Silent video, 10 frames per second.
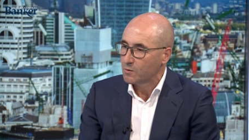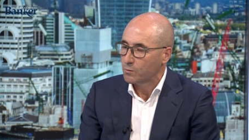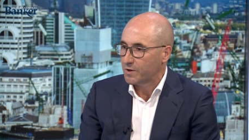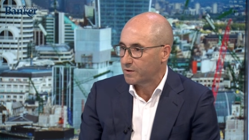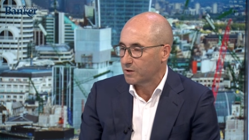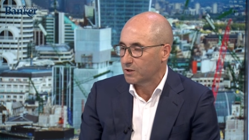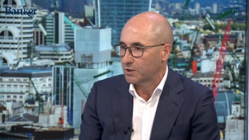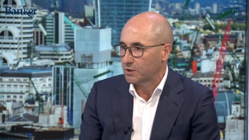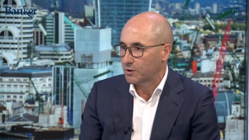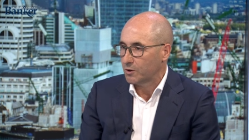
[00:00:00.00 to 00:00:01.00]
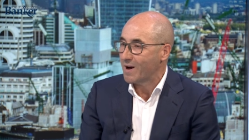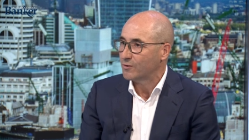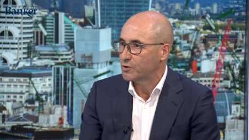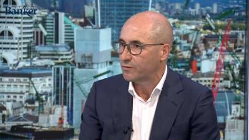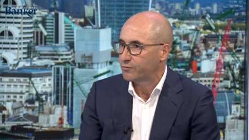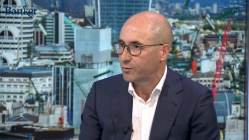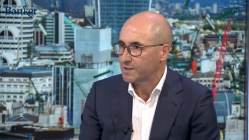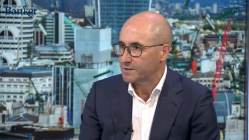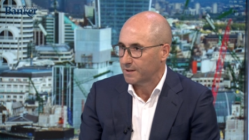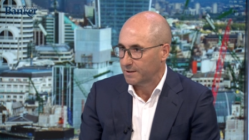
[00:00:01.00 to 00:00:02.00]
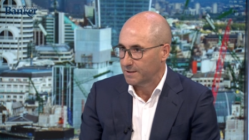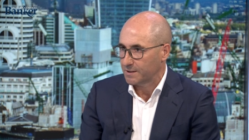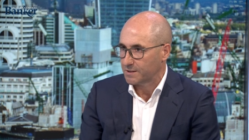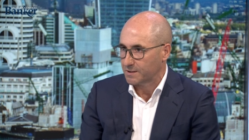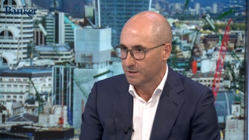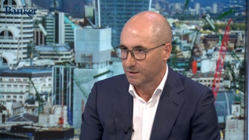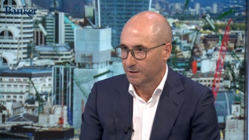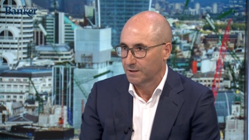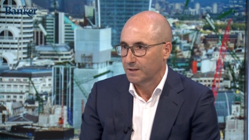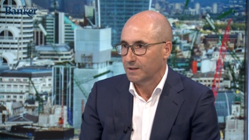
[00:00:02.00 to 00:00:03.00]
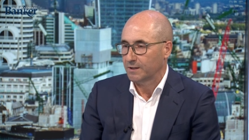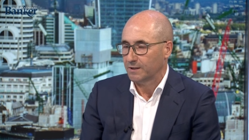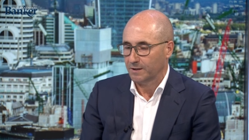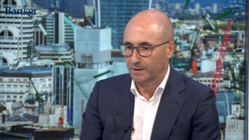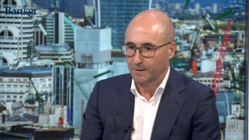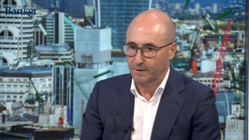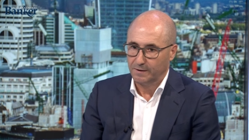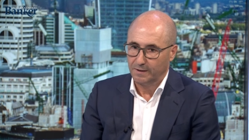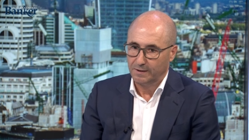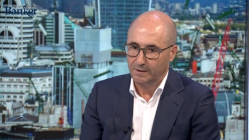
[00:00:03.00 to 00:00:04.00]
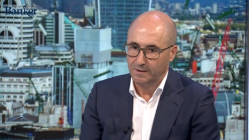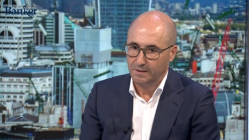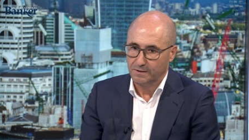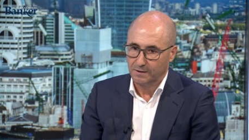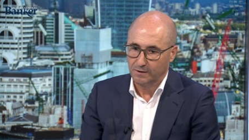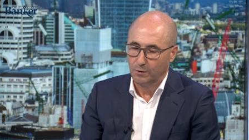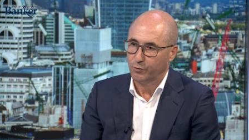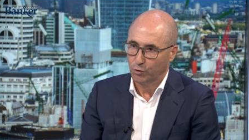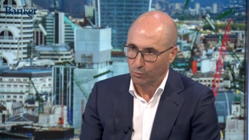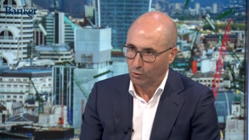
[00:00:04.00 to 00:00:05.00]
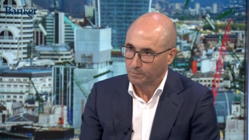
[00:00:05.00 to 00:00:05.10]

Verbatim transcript: with uh, an amount of risk that is, uh, uh, that, that is uh, affordable.